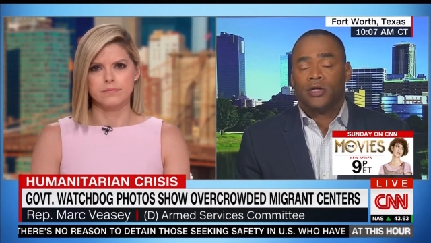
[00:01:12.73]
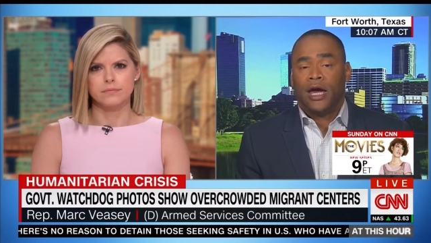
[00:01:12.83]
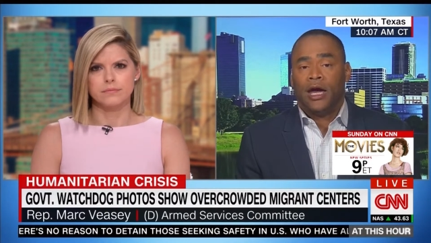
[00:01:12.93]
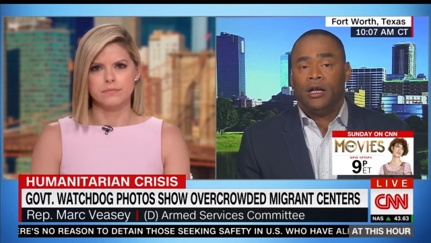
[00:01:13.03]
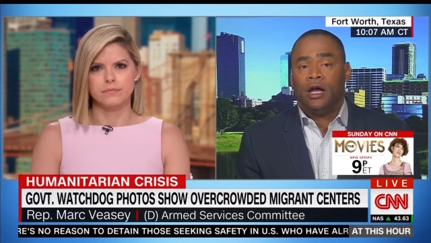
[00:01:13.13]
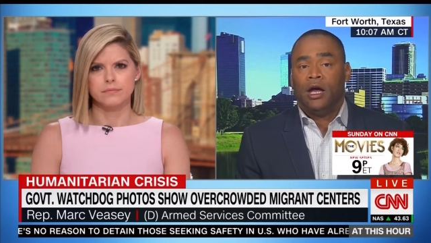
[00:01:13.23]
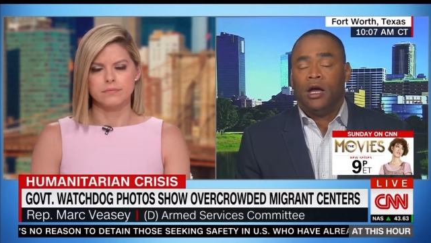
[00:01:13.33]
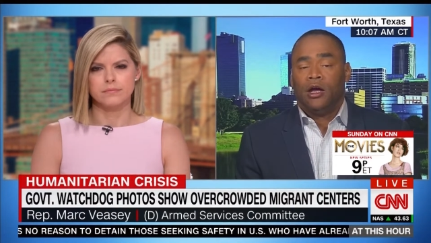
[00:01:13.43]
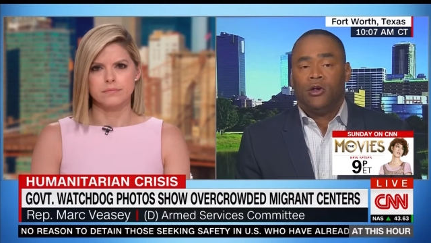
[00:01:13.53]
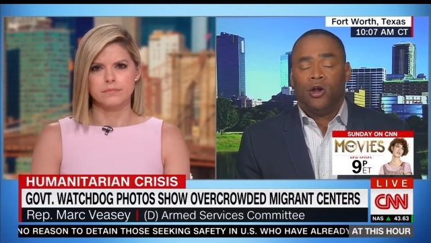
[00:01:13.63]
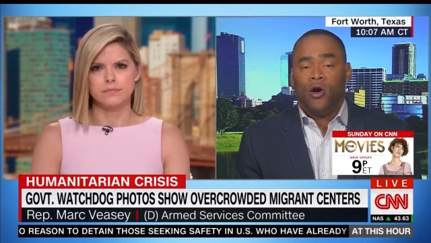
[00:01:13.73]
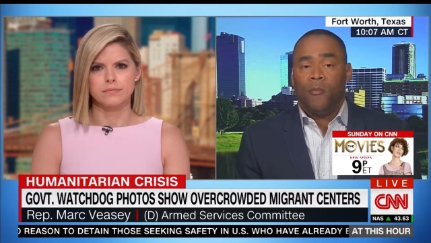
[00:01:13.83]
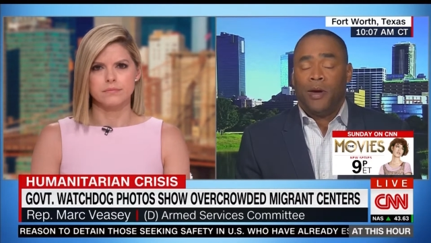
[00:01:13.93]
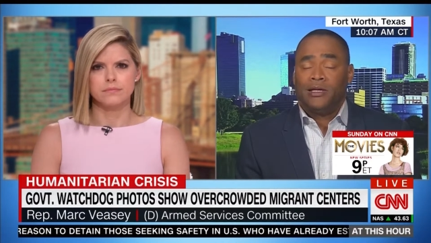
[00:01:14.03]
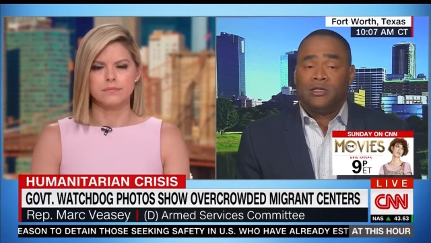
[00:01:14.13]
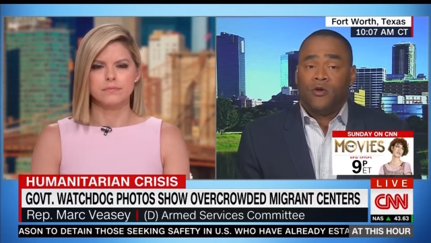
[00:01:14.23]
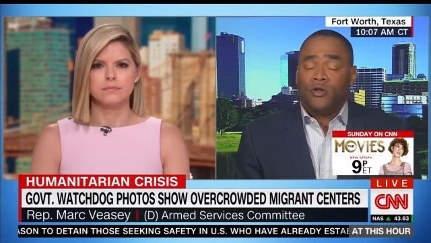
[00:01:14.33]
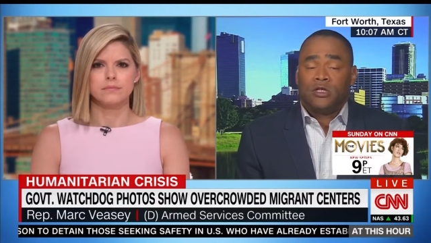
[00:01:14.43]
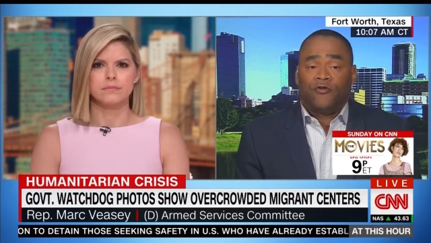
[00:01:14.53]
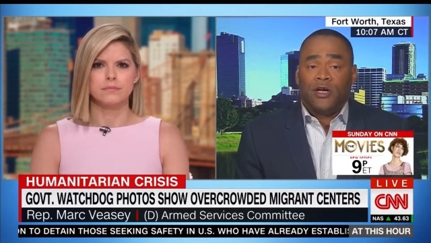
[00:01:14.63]
Speaker 1: And you know, based on
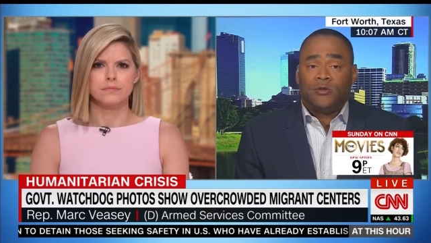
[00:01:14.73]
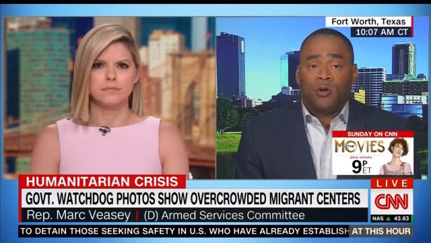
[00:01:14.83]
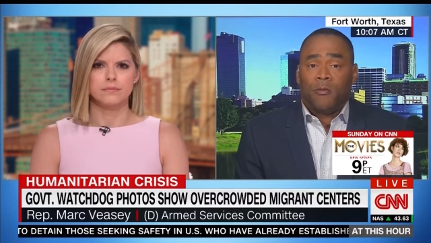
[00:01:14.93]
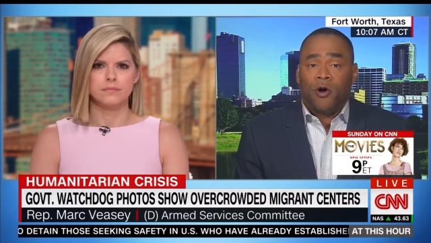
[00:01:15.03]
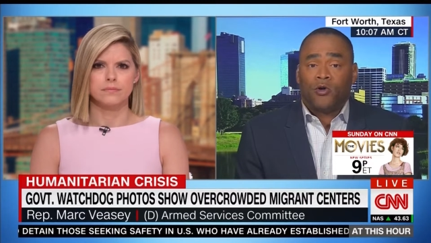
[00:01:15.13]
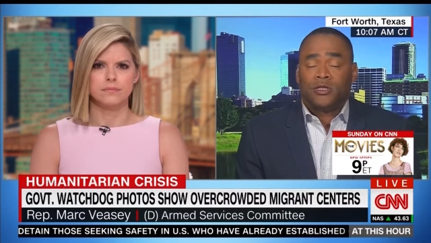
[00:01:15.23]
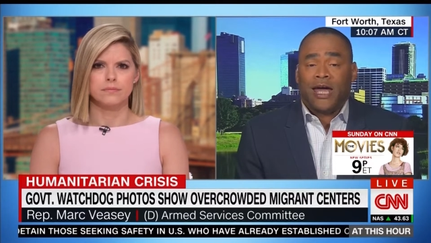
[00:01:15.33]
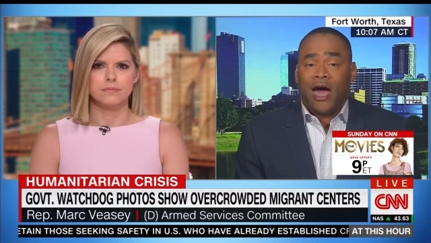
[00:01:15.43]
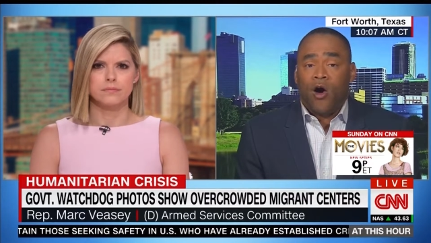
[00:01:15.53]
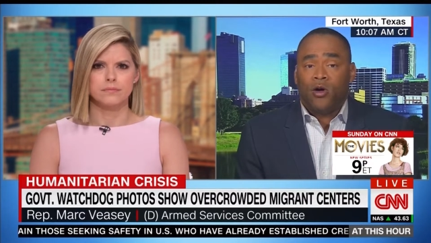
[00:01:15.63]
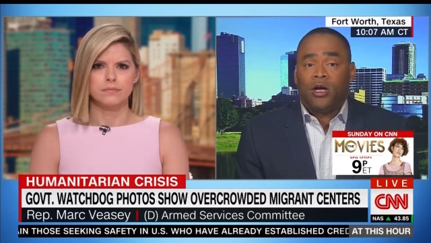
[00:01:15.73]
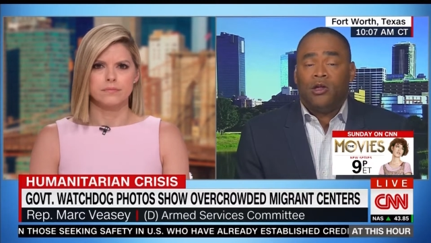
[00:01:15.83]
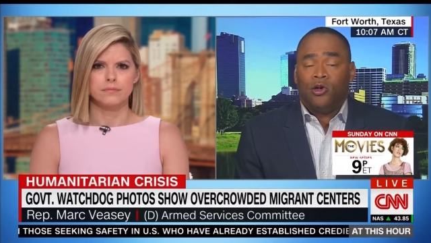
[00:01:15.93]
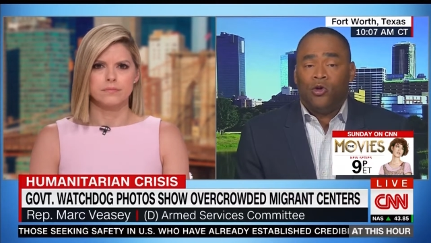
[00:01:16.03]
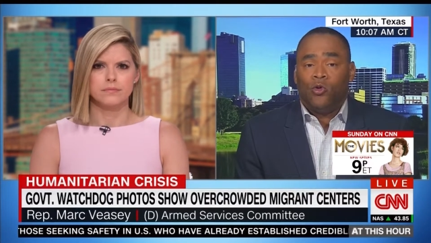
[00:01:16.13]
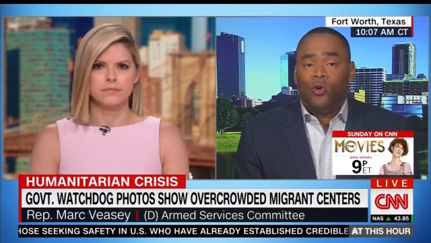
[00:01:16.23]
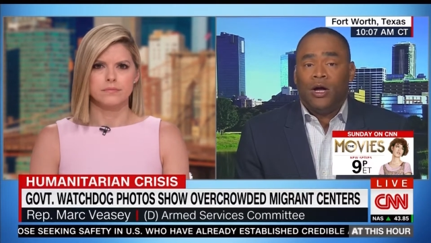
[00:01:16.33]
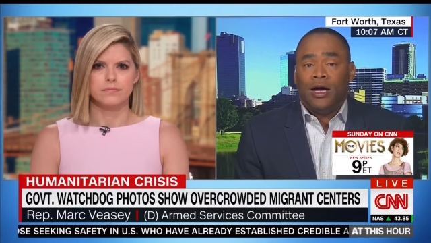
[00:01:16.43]
this Facebook post, how can you?